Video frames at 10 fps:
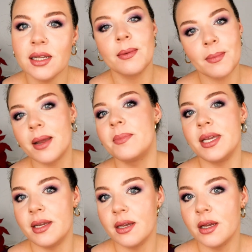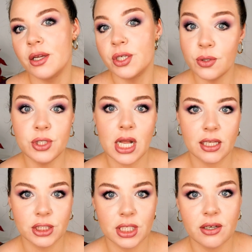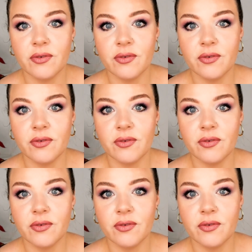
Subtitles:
It might be too challenging.